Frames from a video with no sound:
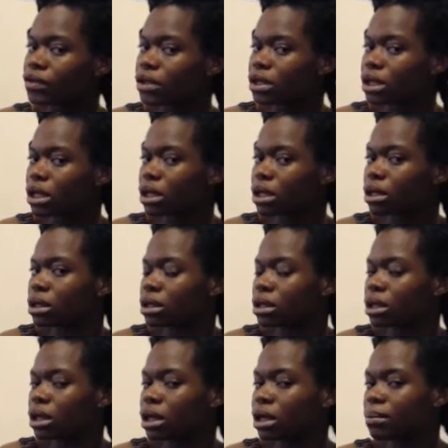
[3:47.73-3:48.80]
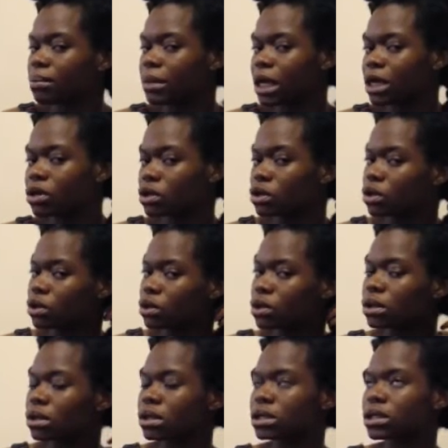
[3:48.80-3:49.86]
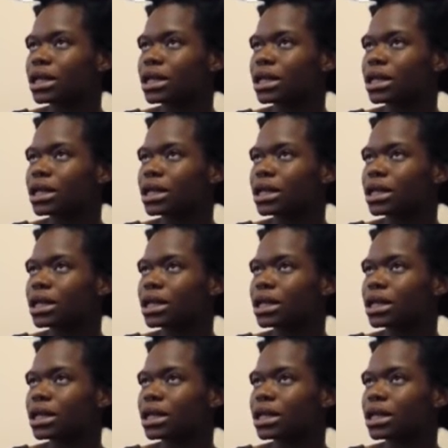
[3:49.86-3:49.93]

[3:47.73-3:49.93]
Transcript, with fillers: done um, bantu knots,